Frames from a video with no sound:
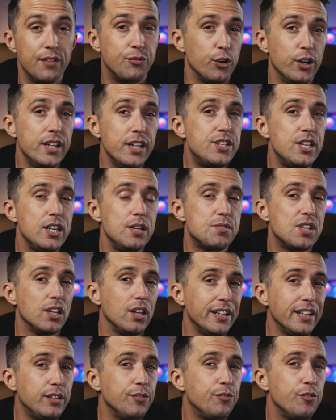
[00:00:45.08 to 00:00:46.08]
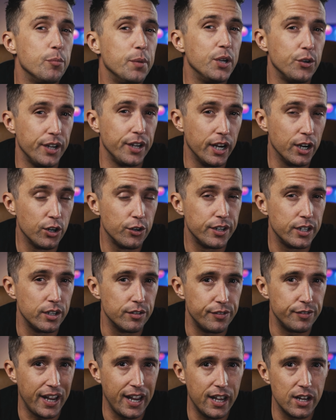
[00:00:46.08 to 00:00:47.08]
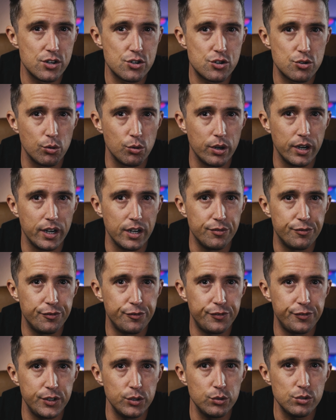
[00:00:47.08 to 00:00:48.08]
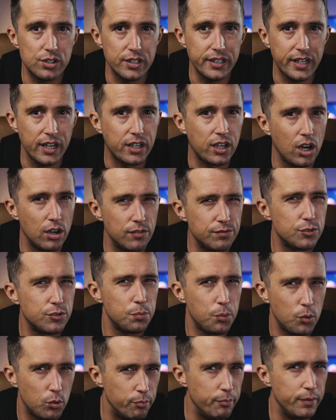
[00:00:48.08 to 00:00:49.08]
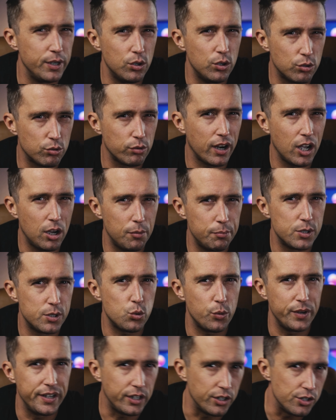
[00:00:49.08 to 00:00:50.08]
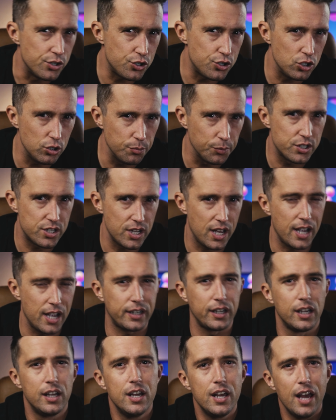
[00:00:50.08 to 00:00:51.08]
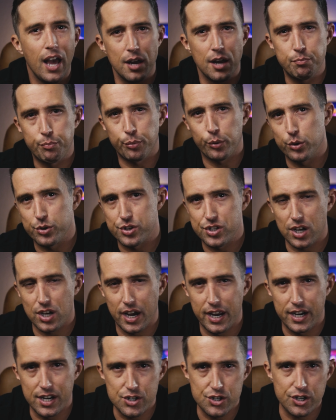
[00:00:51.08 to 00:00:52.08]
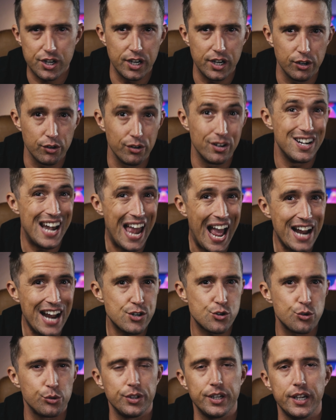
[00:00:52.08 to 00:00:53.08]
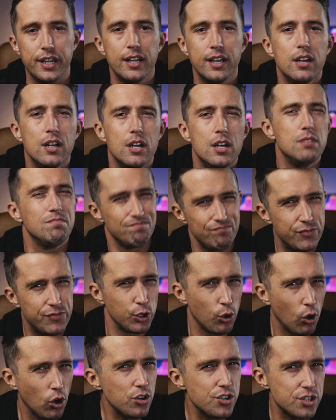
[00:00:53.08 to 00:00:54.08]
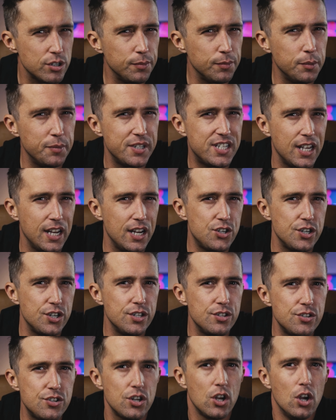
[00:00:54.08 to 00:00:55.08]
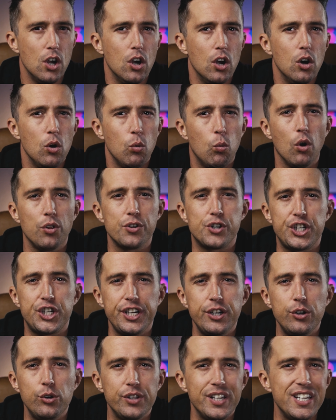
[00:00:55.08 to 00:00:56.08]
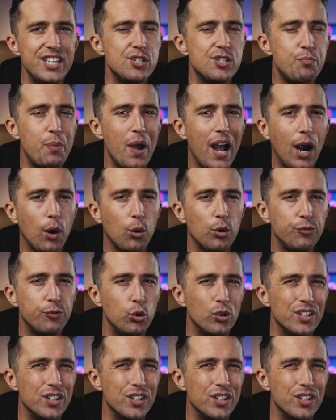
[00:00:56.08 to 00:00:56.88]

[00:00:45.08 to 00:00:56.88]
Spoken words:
for any teams that like the familiarity of Android, it feels like a comfortable middle ground between consumer tech and pro signage gear. And naturally, there are some limitations. While the Shield is powerful,